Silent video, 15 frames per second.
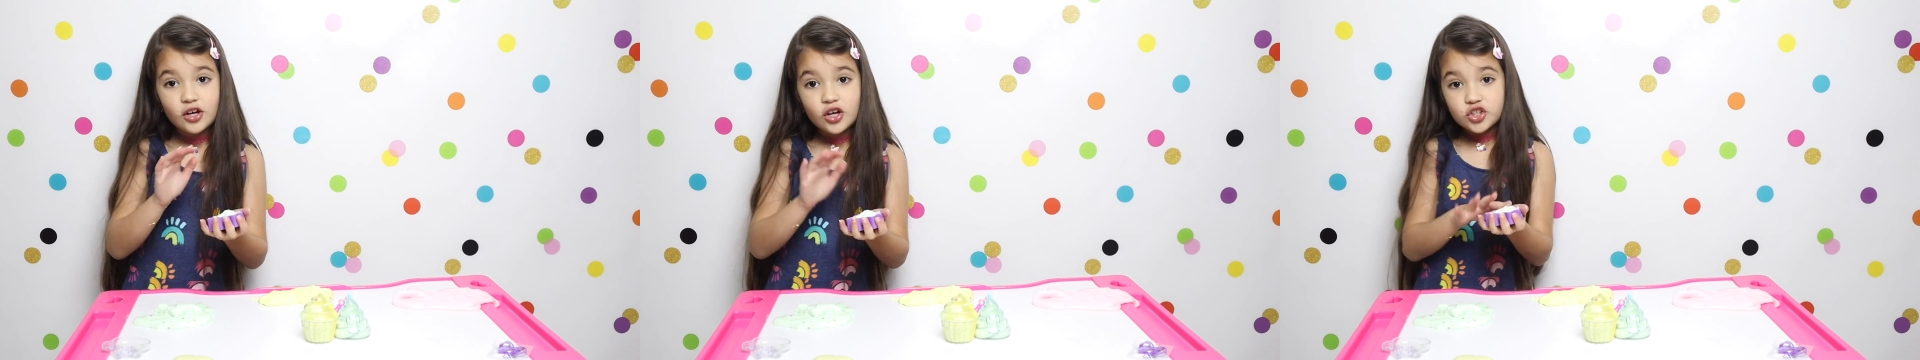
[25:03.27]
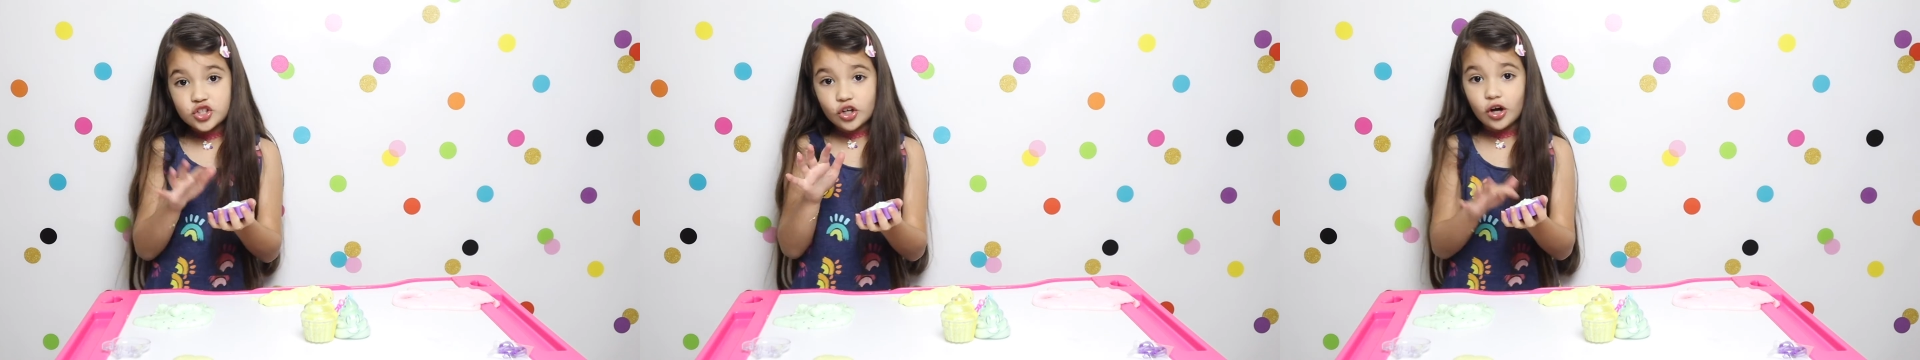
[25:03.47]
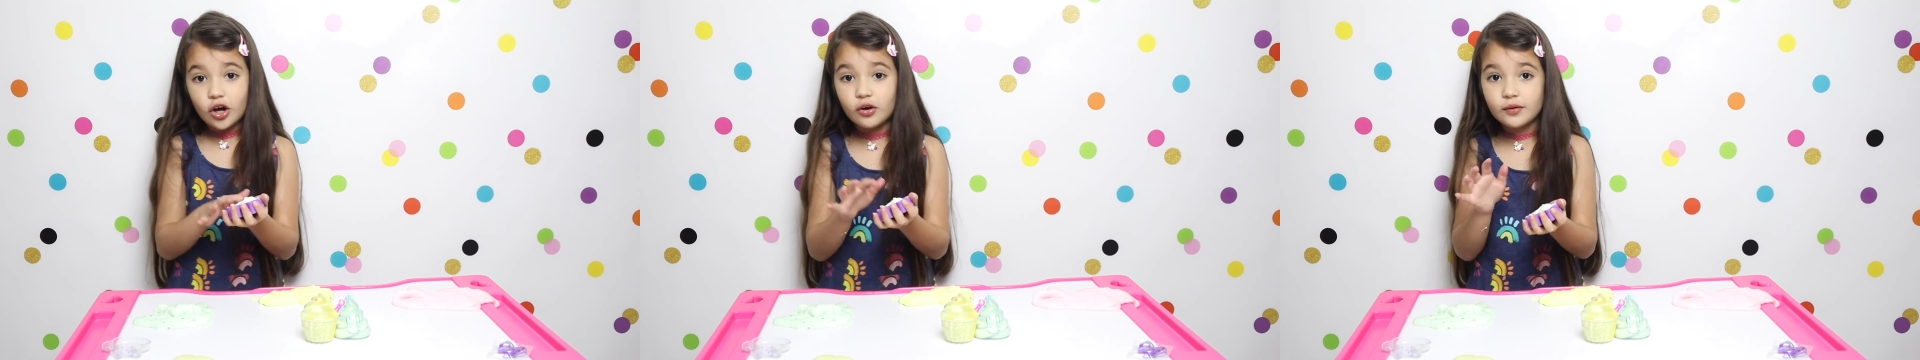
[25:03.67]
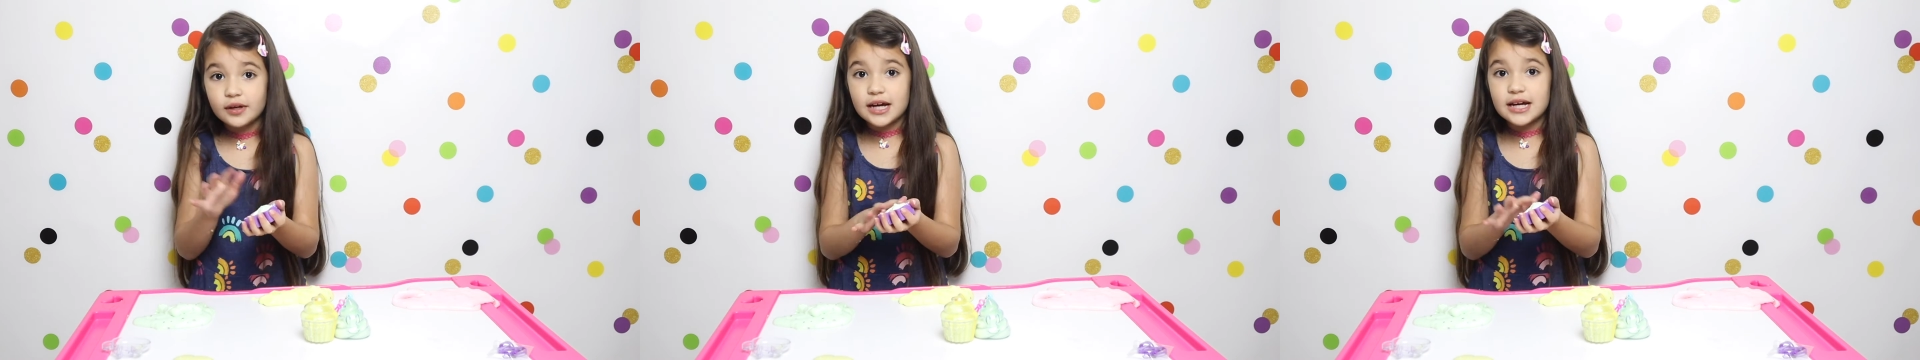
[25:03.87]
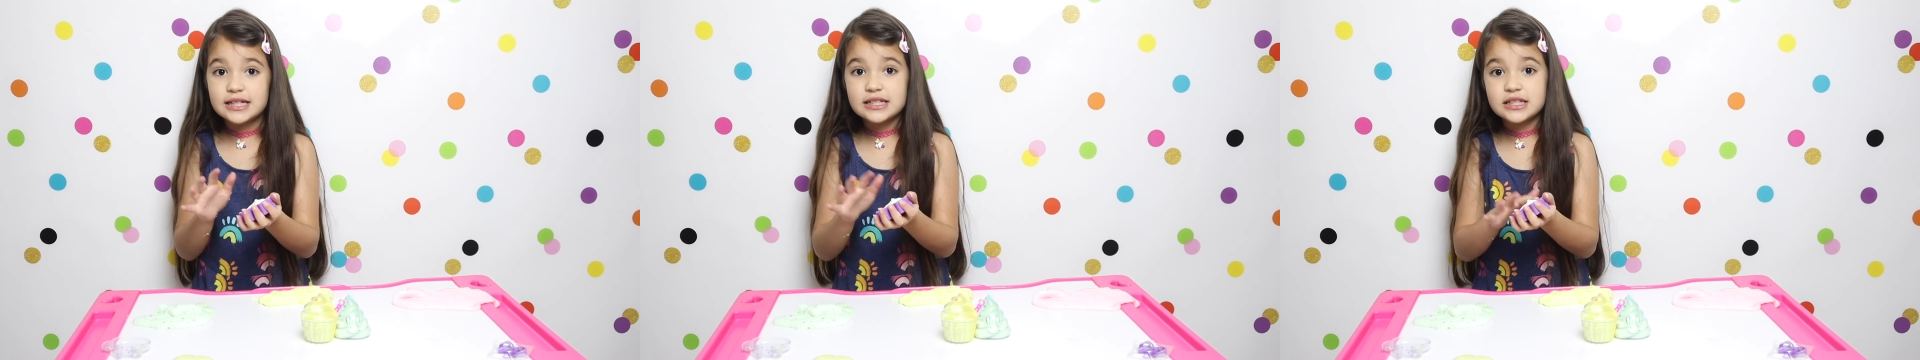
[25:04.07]
So
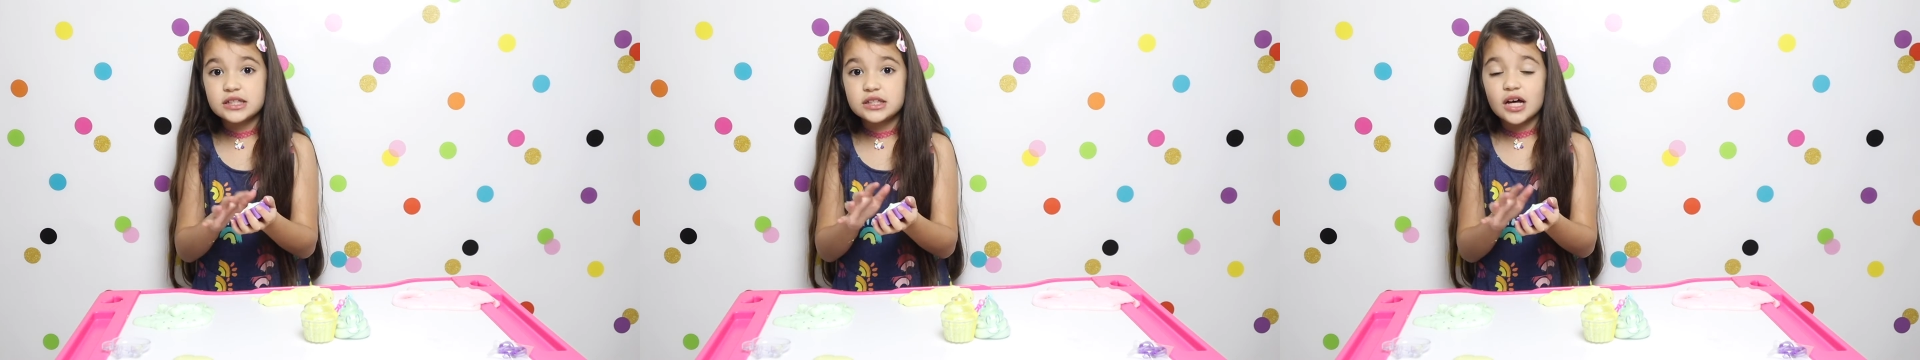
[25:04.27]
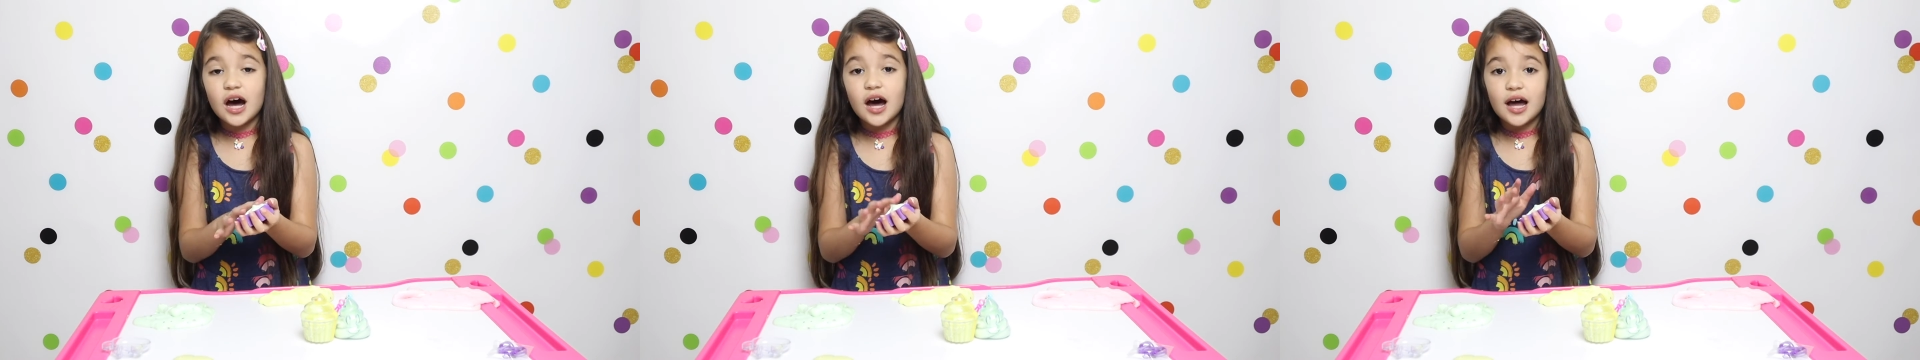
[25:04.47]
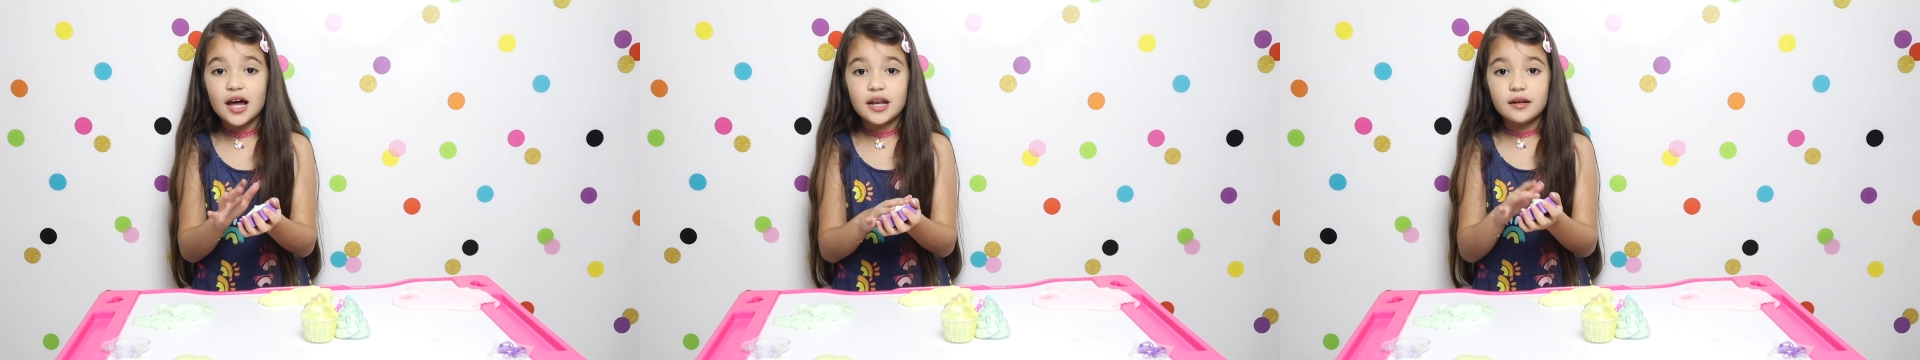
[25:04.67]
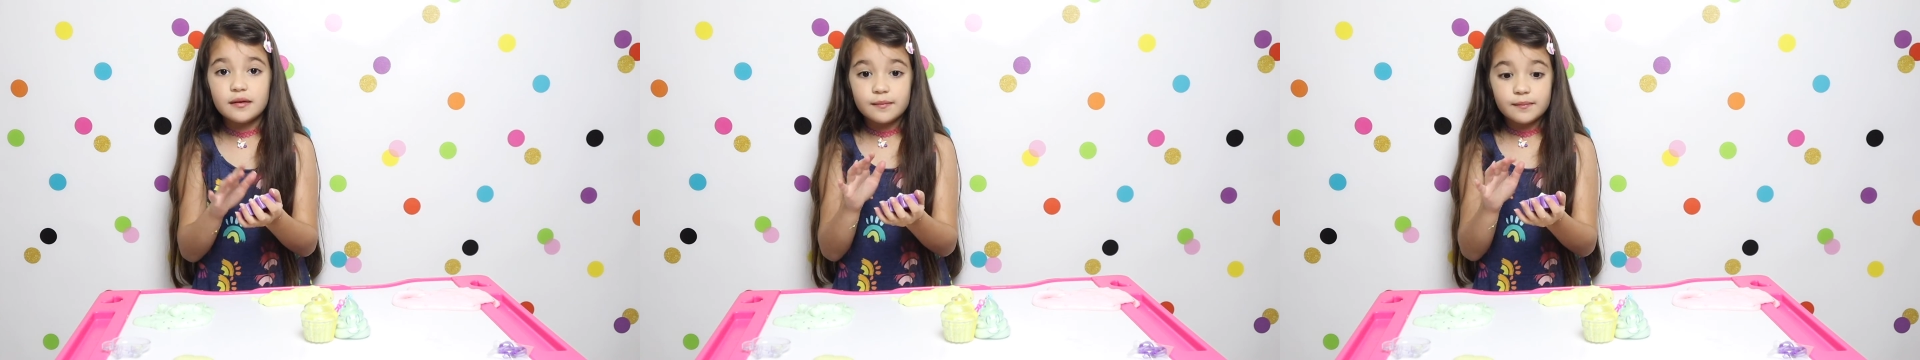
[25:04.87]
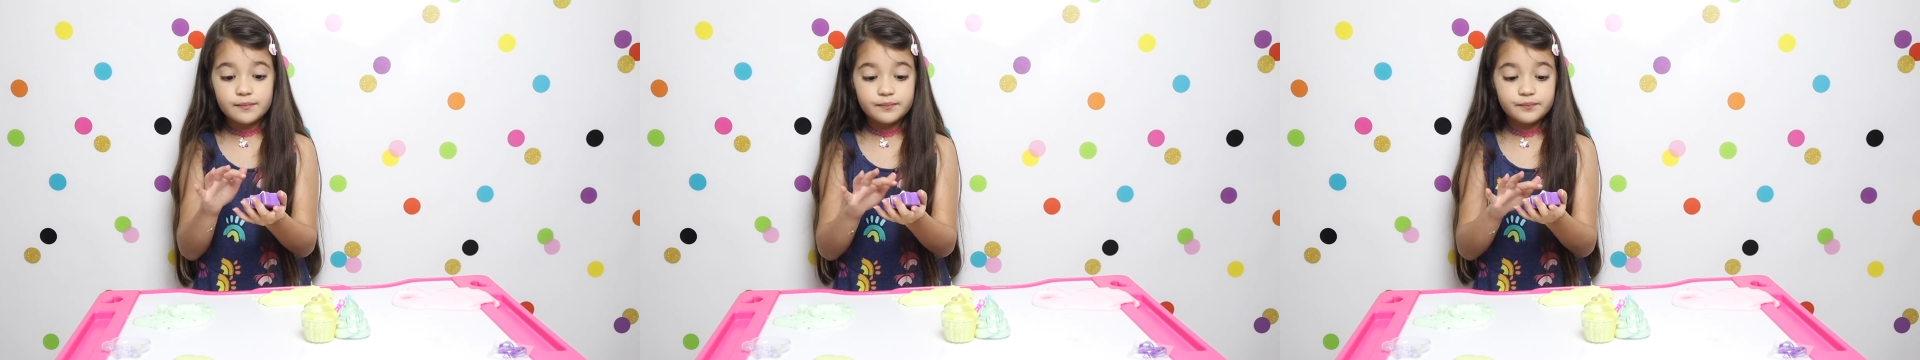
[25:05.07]
it's done.